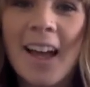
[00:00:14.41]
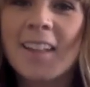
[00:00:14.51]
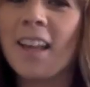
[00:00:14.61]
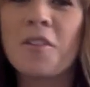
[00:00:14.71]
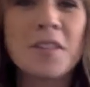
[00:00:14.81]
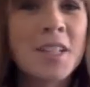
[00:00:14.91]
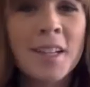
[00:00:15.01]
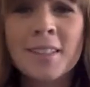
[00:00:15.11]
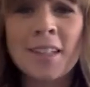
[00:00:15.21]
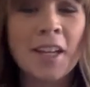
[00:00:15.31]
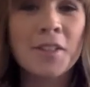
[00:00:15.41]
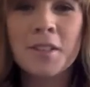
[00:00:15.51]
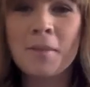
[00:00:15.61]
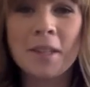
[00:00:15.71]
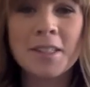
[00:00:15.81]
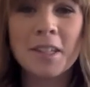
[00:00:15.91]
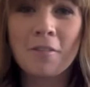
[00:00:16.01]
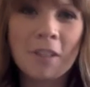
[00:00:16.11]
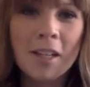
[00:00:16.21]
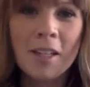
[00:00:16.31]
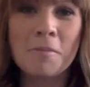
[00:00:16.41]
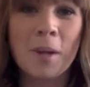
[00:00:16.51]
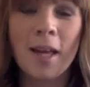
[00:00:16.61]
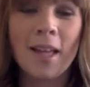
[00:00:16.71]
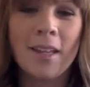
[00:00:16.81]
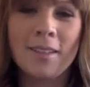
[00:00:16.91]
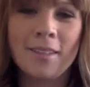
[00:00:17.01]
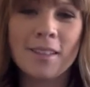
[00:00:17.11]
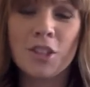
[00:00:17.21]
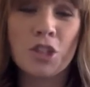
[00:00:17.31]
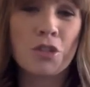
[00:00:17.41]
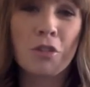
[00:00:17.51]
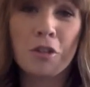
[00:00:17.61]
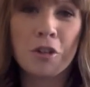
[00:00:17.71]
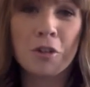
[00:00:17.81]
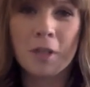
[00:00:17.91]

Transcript: I wish I could tell you something different, but it's true.